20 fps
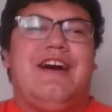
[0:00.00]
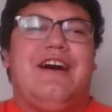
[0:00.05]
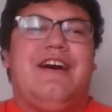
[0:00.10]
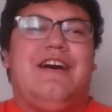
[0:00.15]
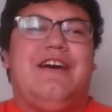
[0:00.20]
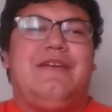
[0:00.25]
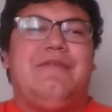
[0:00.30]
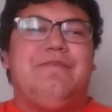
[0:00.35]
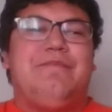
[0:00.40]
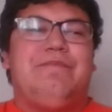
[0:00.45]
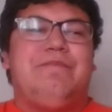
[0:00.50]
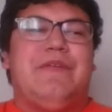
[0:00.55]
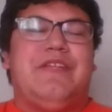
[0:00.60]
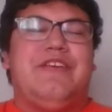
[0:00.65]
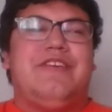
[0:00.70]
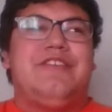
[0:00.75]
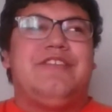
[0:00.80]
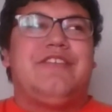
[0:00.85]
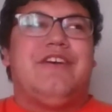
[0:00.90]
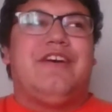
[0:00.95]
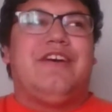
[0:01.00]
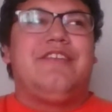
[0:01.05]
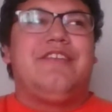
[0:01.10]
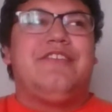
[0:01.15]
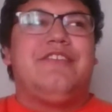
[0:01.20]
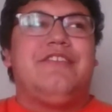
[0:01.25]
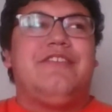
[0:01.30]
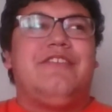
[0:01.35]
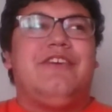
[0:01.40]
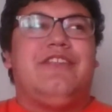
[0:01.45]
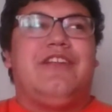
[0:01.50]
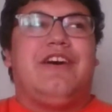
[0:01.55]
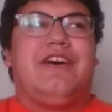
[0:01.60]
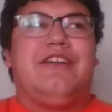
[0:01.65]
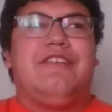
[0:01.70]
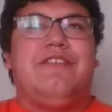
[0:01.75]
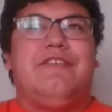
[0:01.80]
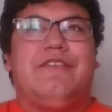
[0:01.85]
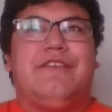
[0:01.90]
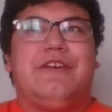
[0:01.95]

But there's also a lot of